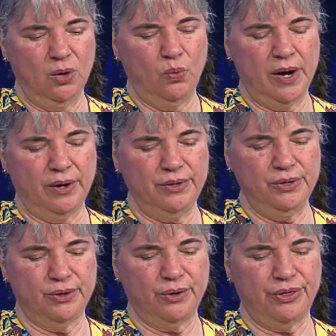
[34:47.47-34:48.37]
where
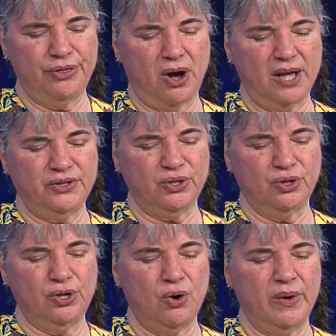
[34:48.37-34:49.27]
your thoughts are
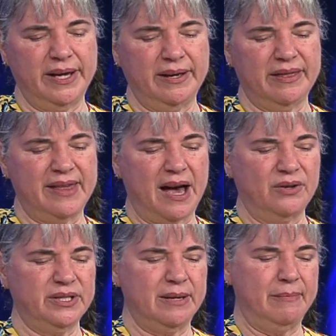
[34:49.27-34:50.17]
going
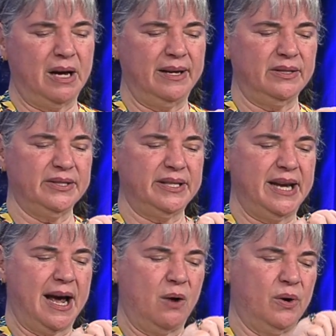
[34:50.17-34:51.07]
1,000 miles an
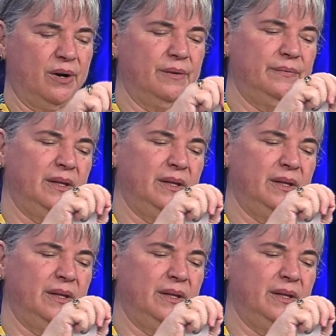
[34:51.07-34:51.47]
hour.